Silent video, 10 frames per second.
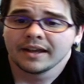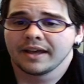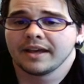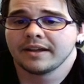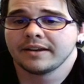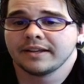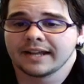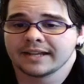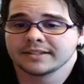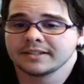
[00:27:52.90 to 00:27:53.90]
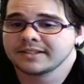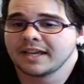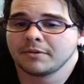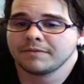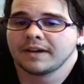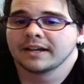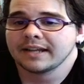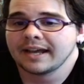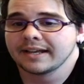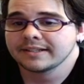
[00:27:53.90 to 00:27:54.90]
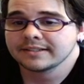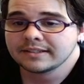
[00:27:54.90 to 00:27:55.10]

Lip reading: And it has the same effect as